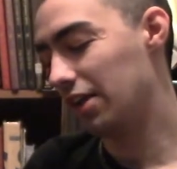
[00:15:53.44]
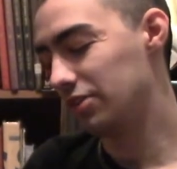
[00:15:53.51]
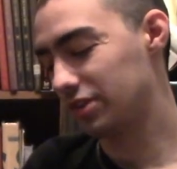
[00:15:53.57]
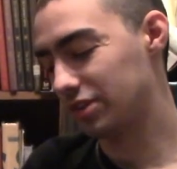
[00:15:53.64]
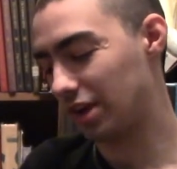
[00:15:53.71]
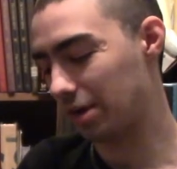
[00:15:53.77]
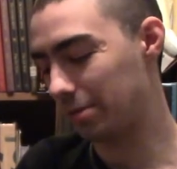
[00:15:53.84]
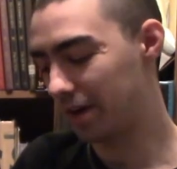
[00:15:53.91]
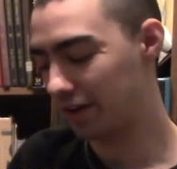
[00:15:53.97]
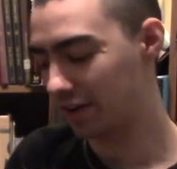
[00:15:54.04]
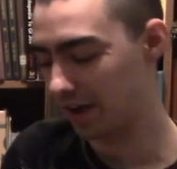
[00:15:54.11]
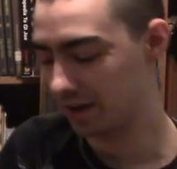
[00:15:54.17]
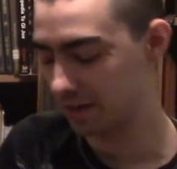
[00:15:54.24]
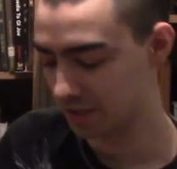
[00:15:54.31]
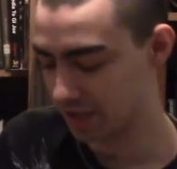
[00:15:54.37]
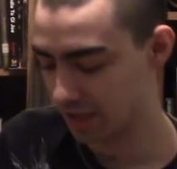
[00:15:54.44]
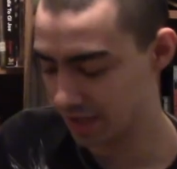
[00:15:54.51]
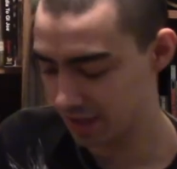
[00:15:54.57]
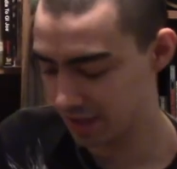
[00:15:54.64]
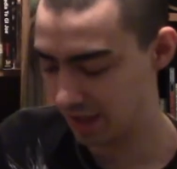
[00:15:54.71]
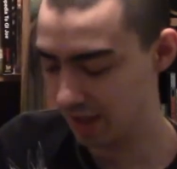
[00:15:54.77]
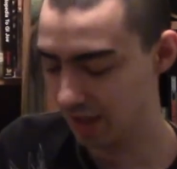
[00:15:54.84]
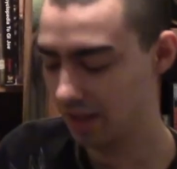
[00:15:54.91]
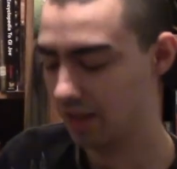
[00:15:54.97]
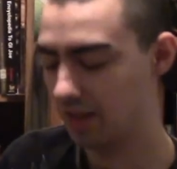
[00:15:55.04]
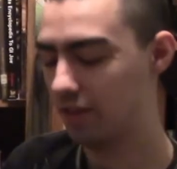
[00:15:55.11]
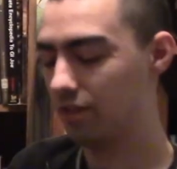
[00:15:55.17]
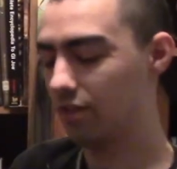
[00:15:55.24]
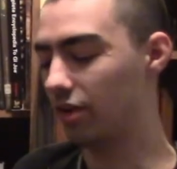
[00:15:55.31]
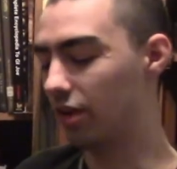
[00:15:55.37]
like it might have gotten cut.
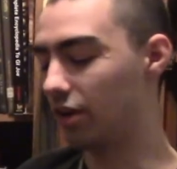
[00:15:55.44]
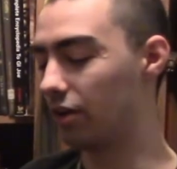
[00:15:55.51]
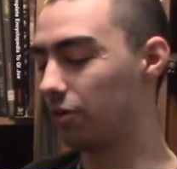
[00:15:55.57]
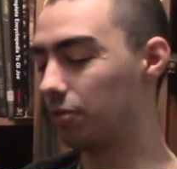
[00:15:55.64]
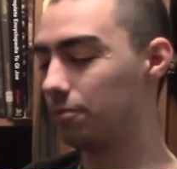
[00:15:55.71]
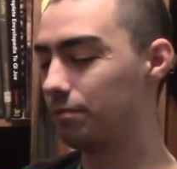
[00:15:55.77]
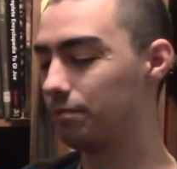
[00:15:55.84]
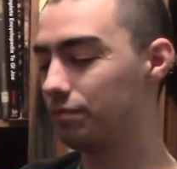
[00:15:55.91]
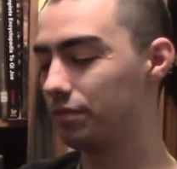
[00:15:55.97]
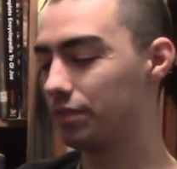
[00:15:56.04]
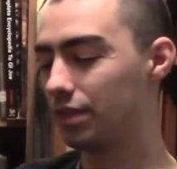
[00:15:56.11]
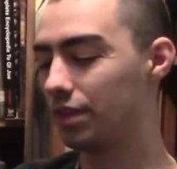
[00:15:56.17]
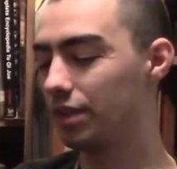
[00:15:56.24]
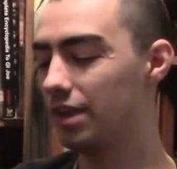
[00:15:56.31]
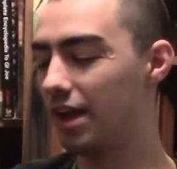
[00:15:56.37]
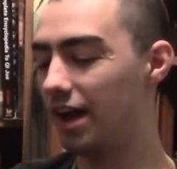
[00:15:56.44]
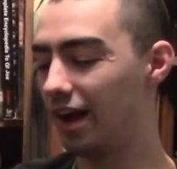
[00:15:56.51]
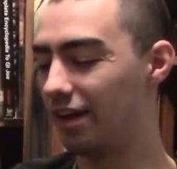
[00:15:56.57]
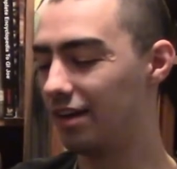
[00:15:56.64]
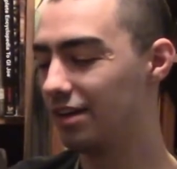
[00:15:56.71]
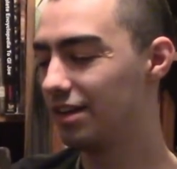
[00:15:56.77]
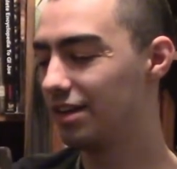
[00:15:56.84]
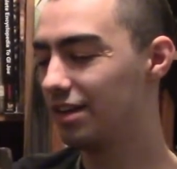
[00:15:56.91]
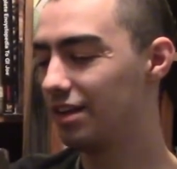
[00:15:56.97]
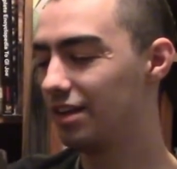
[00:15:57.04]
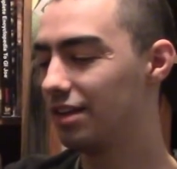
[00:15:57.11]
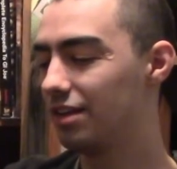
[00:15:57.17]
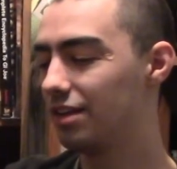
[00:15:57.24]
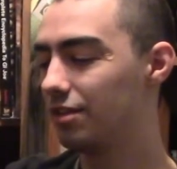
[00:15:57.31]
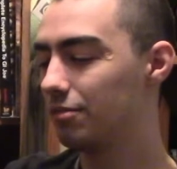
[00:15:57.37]
So, yeah.
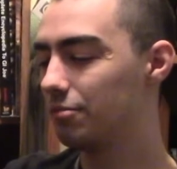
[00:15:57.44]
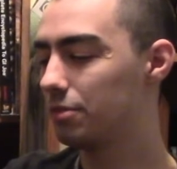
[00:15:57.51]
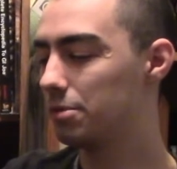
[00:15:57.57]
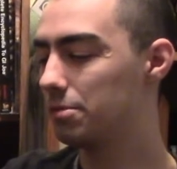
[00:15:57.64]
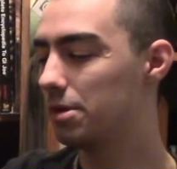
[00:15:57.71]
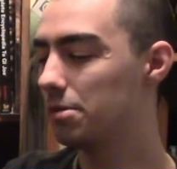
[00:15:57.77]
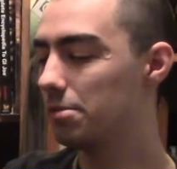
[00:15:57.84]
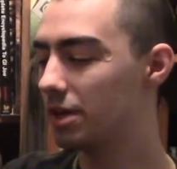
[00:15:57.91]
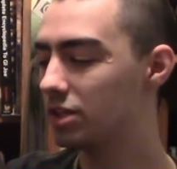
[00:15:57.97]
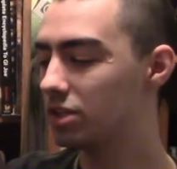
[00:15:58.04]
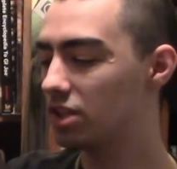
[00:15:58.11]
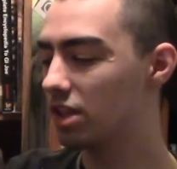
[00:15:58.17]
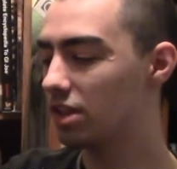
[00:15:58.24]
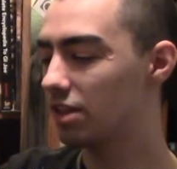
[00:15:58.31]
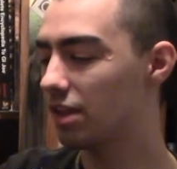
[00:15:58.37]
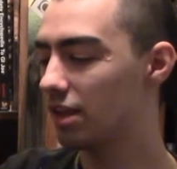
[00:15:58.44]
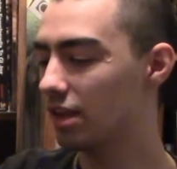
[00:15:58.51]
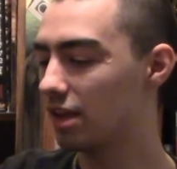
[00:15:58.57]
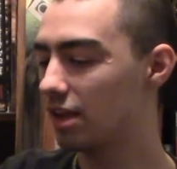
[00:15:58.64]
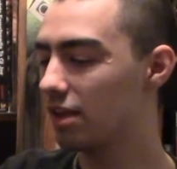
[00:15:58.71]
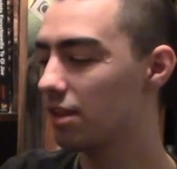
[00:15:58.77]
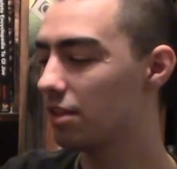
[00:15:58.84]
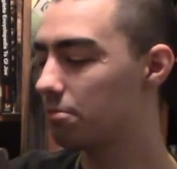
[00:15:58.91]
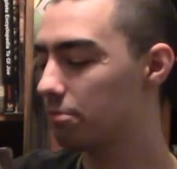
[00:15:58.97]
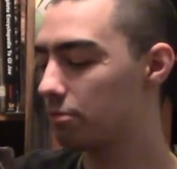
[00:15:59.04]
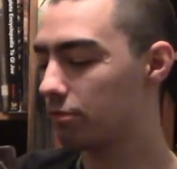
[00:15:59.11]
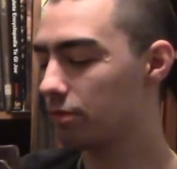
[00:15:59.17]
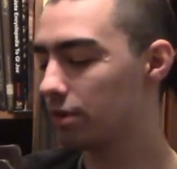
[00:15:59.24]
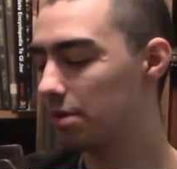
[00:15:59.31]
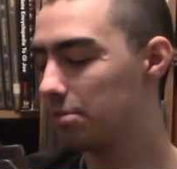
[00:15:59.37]
But pretty much, this thing is
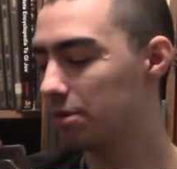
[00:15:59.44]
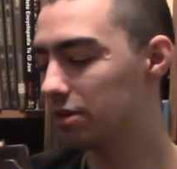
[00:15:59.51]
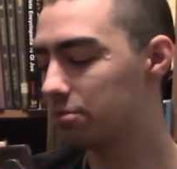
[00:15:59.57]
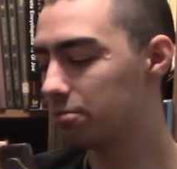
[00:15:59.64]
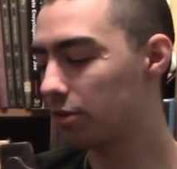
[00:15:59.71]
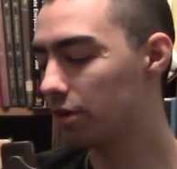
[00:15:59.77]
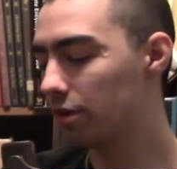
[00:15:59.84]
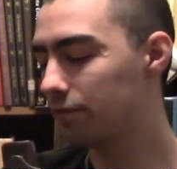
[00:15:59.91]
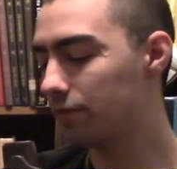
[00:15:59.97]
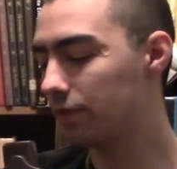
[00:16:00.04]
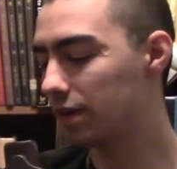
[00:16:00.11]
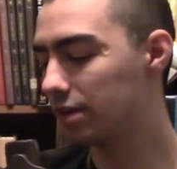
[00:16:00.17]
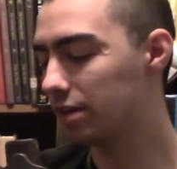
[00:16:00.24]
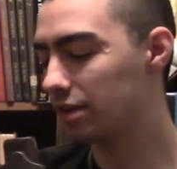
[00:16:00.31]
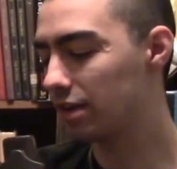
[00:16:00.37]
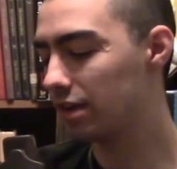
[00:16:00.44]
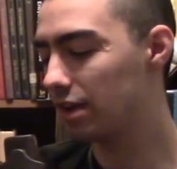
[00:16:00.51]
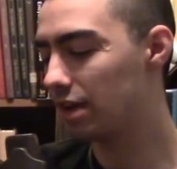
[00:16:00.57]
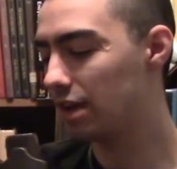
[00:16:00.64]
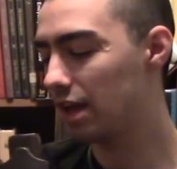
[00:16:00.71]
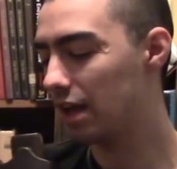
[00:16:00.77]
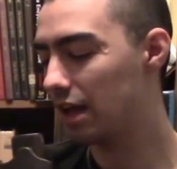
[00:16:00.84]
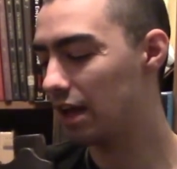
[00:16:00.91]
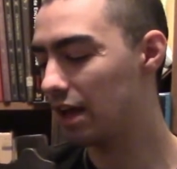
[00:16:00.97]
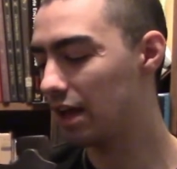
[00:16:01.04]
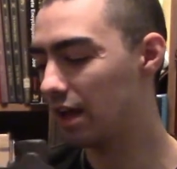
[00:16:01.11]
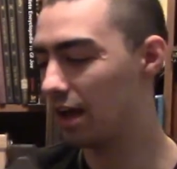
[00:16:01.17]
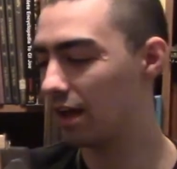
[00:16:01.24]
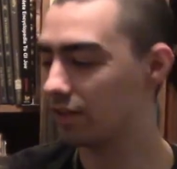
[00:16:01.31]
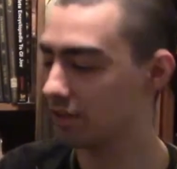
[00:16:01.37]
pretty much perfect
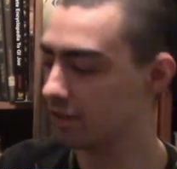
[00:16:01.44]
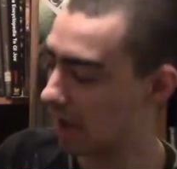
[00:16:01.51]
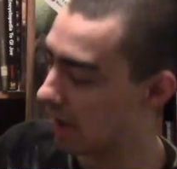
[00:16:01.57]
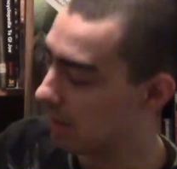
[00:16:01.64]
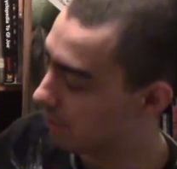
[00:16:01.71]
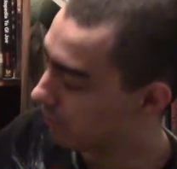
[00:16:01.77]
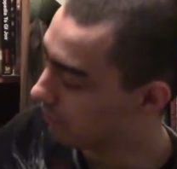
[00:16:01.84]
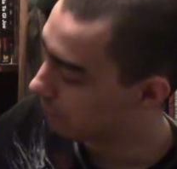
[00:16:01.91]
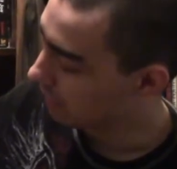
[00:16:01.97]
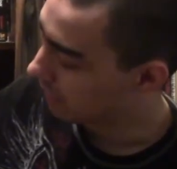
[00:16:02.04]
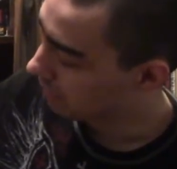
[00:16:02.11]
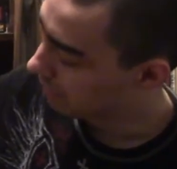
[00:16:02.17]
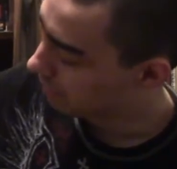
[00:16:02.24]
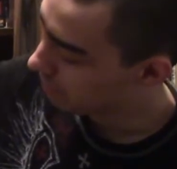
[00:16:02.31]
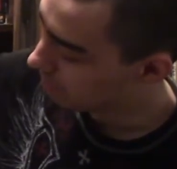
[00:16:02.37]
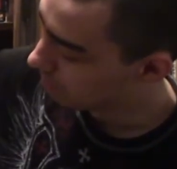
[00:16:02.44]
as a type of, well,